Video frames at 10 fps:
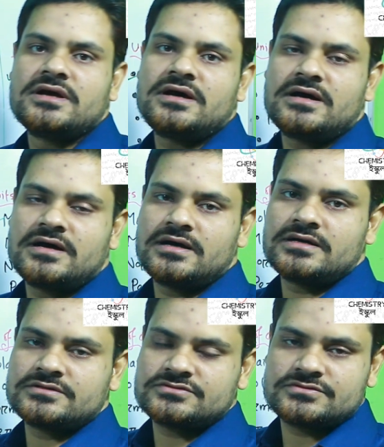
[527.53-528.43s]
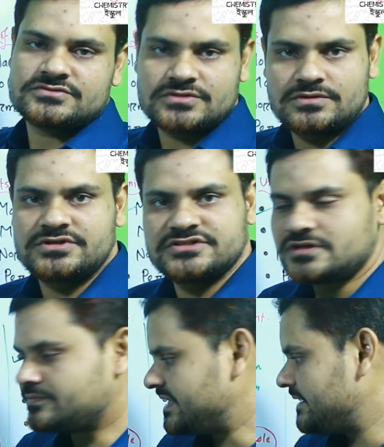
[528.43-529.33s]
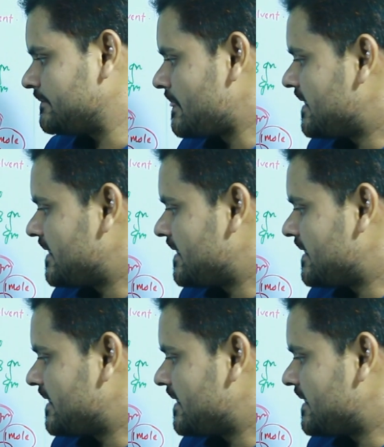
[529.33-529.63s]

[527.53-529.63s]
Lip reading: solute dissolved there.